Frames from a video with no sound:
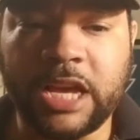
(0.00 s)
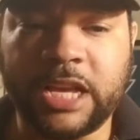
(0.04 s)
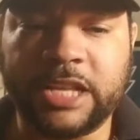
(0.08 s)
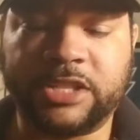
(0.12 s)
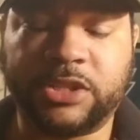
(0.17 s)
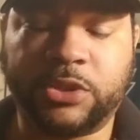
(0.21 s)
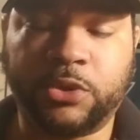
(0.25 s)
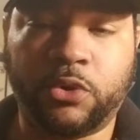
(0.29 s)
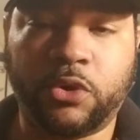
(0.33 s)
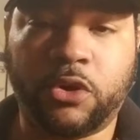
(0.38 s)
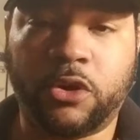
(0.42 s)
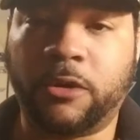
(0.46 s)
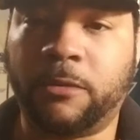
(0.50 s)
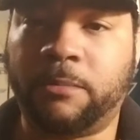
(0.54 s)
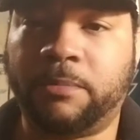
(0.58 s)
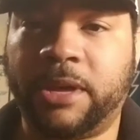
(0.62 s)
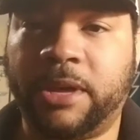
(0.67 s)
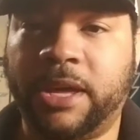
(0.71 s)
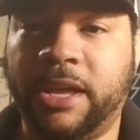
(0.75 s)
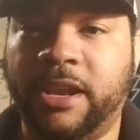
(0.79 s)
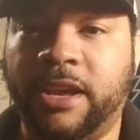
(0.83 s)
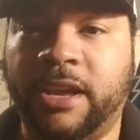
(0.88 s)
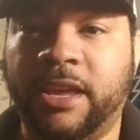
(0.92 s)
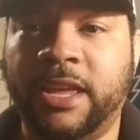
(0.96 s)
Sua
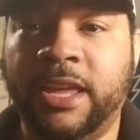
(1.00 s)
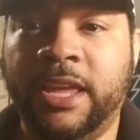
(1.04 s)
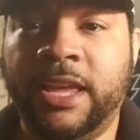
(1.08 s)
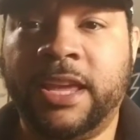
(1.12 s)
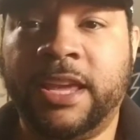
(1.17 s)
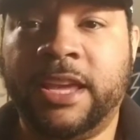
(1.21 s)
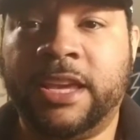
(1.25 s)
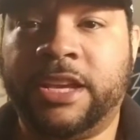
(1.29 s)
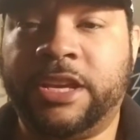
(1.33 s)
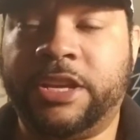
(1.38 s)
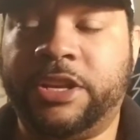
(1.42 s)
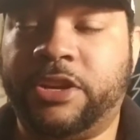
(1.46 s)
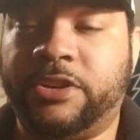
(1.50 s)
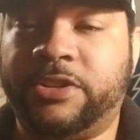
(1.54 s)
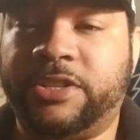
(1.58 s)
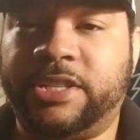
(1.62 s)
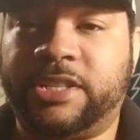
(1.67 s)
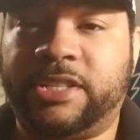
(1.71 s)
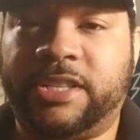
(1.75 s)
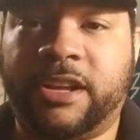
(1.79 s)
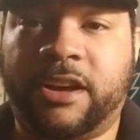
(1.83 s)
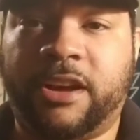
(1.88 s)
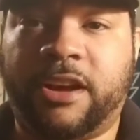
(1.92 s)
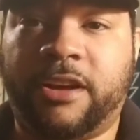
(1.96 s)
Opeta, you know,
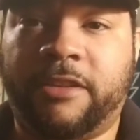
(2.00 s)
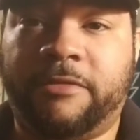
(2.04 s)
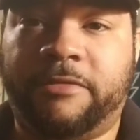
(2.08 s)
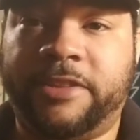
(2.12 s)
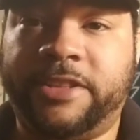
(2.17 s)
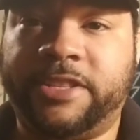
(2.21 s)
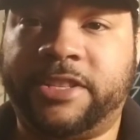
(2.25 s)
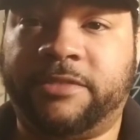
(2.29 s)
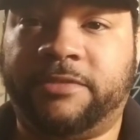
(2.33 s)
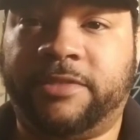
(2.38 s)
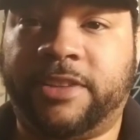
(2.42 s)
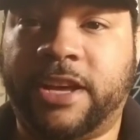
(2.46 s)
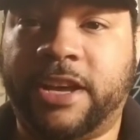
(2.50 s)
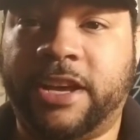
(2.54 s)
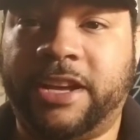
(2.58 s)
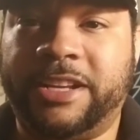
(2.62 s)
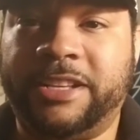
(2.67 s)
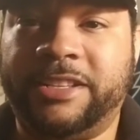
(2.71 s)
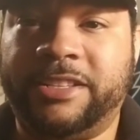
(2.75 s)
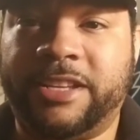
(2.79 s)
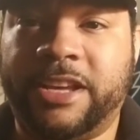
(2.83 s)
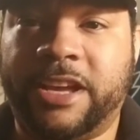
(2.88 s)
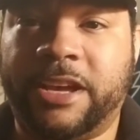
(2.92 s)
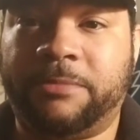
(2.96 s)
just the offensive
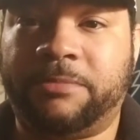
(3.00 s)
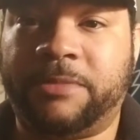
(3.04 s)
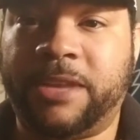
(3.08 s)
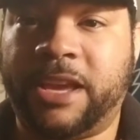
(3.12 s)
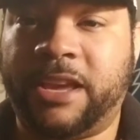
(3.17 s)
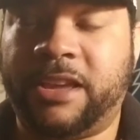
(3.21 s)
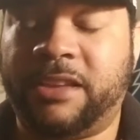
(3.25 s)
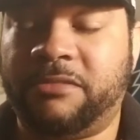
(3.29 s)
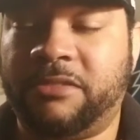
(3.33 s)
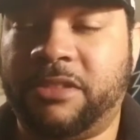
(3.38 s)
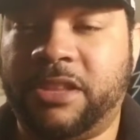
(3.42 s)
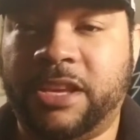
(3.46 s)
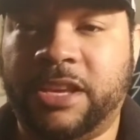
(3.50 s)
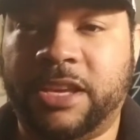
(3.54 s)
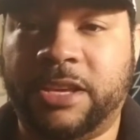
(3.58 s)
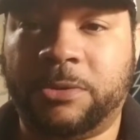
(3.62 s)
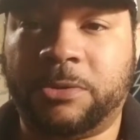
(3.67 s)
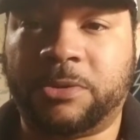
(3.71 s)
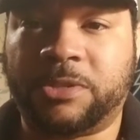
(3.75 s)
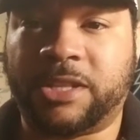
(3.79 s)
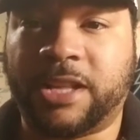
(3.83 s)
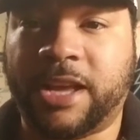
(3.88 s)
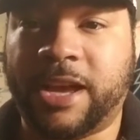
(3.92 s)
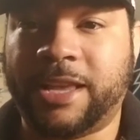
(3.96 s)
line depth, the
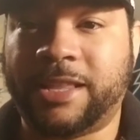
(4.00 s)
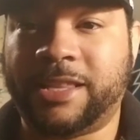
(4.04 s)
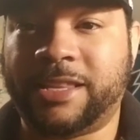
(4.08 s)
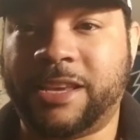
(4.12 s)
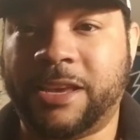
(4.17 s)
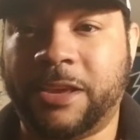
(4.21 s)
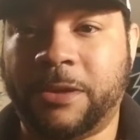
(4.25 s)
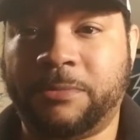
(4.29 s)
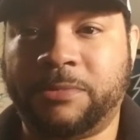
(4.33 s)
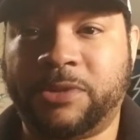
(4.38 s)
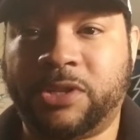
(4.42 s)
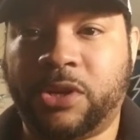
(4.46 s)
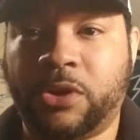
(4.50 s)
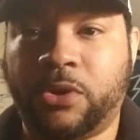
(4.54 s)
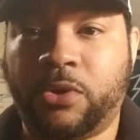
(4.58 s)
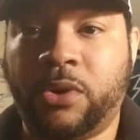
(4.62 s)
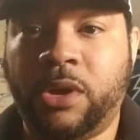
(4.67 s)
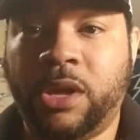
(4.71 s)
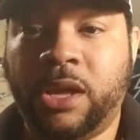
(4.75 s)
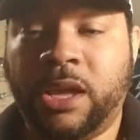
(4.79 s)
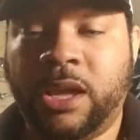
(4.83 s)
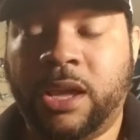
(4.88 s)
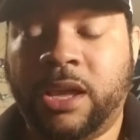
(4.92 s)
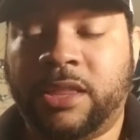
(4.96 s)
Eagles liked him,
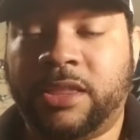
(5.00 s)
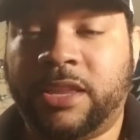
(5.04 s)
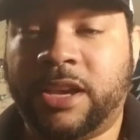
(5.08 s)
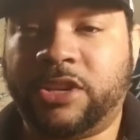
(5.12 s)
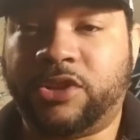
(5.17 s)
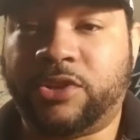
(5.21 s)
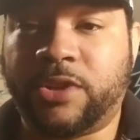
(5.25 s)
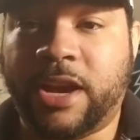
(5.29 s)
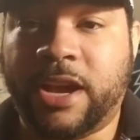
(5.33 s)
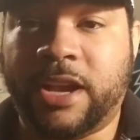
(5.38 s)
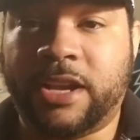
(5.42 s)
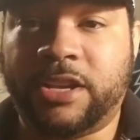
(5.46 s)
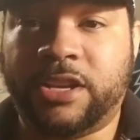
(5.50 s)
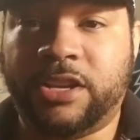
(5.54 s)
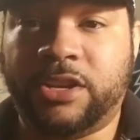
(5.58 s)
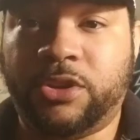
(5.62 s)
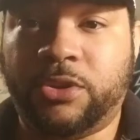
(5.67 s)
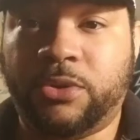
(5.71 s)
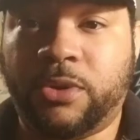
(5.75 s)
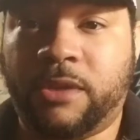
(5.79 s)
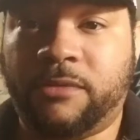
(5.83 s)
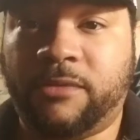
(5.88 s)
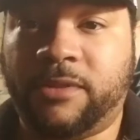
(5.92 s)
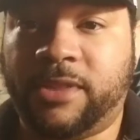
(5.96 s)
so they're trying to
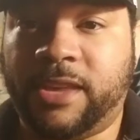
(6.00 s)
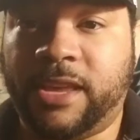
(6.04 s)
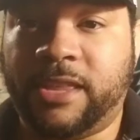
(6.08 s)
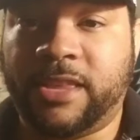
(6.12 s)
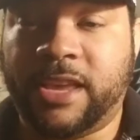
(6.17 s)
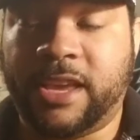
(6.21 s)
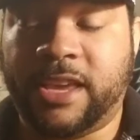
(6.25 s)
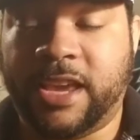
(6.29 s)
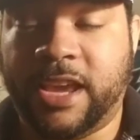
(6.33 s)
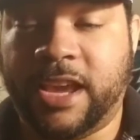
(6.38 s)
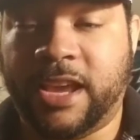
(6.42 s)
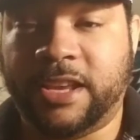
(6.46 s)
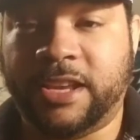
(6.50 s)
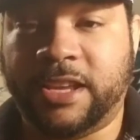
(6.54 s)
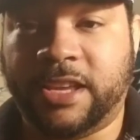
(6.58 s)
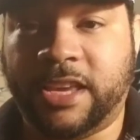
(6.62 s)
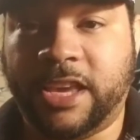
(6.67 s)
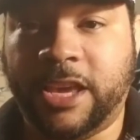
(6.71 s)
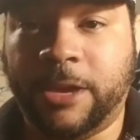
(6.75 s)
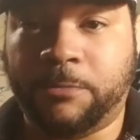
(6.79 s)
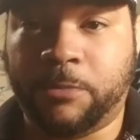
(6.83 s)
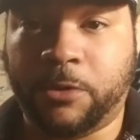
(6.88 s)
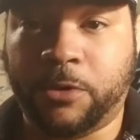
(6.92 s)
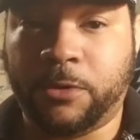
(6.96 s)
do everything they can to
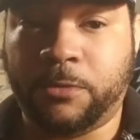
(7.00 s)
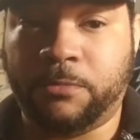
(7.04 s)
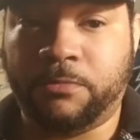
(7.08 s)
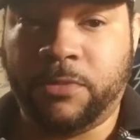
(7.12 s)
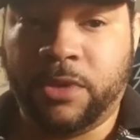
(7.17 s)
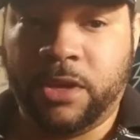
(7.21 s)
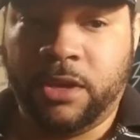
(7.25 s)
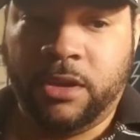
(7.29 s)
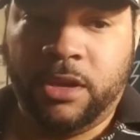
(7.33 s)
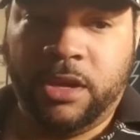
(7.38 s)
keep him.